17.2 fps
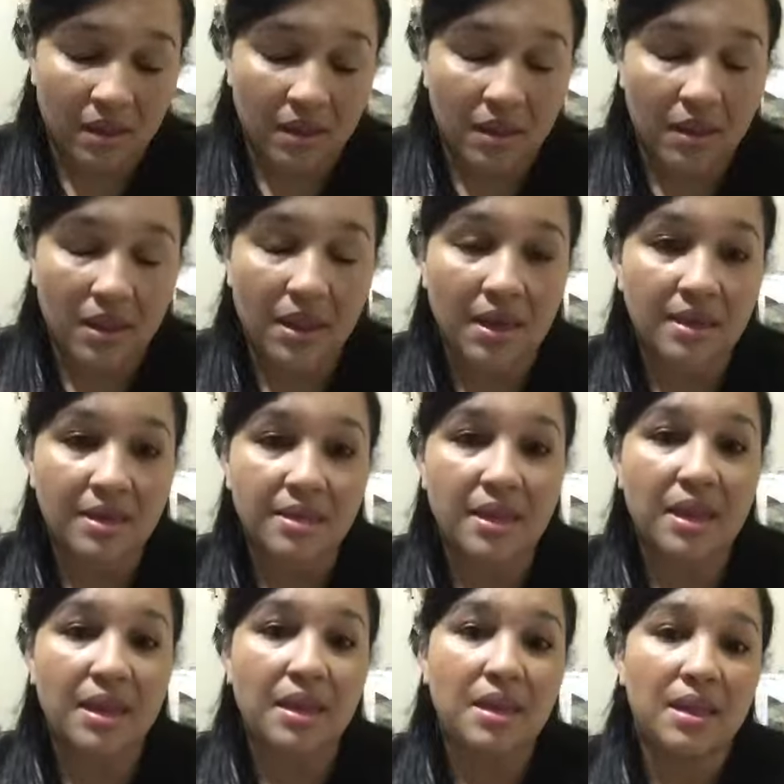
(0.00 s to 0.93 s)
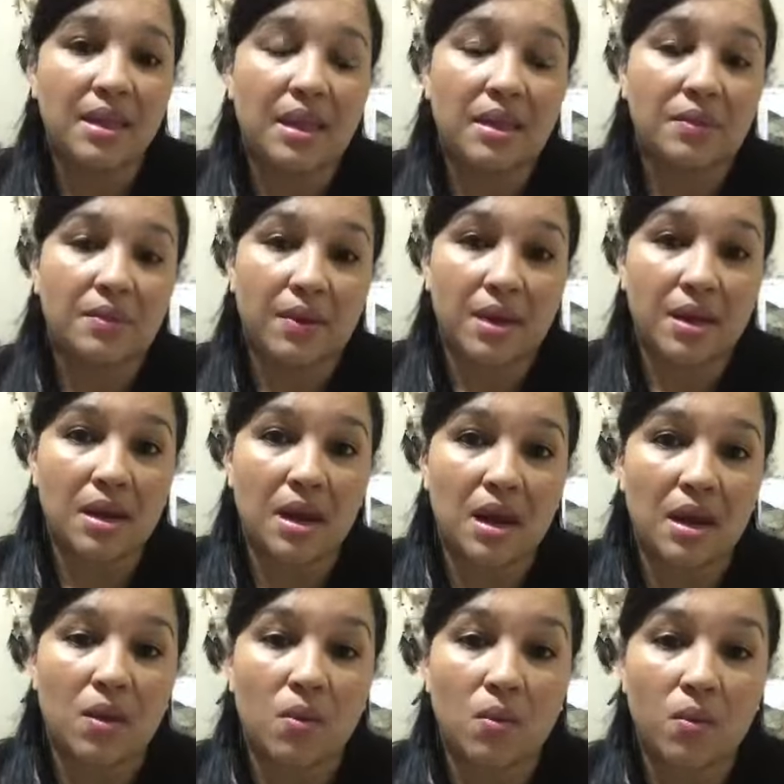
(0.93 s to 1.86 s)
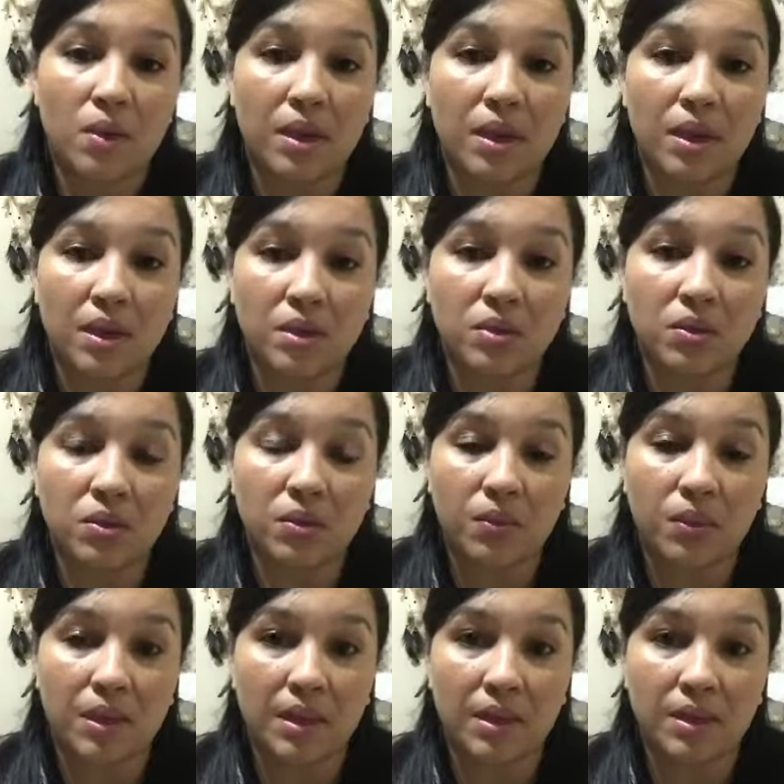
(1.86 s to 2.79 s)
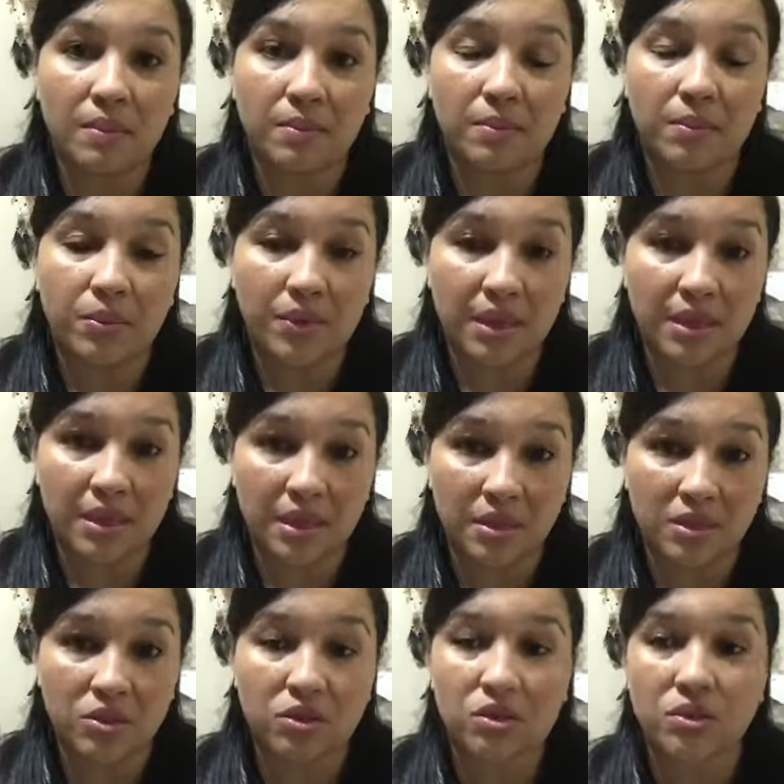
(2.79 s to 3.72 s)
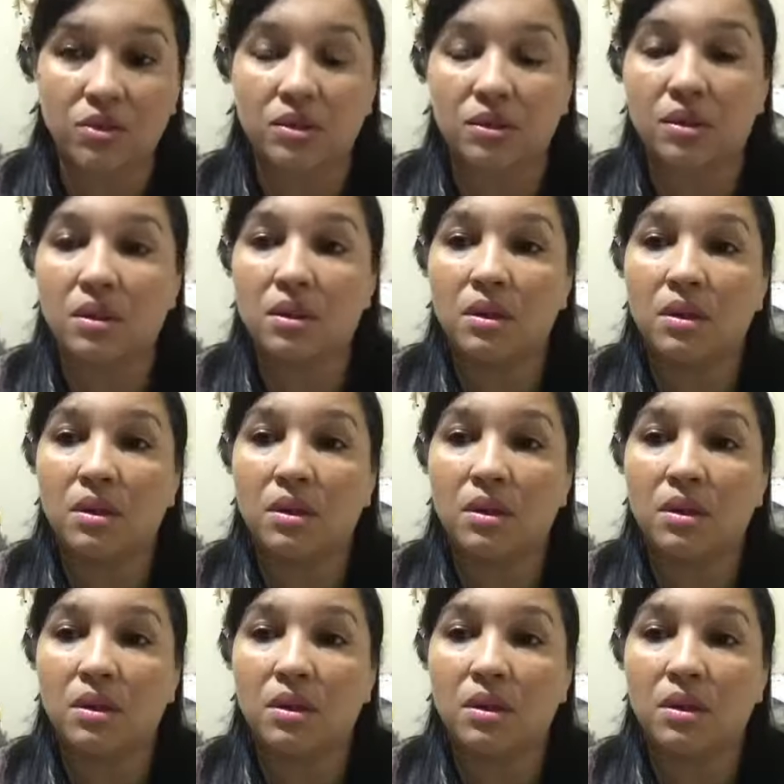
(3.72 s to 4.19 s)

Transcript: They're saying that right now we need to really put attention